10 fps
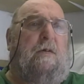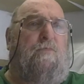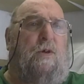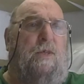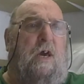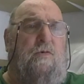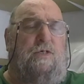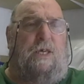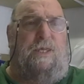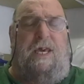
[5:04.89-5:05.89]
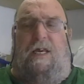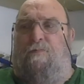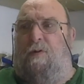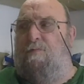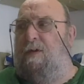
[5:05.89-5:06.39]
But those I think are
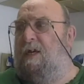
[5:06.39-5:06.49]
probably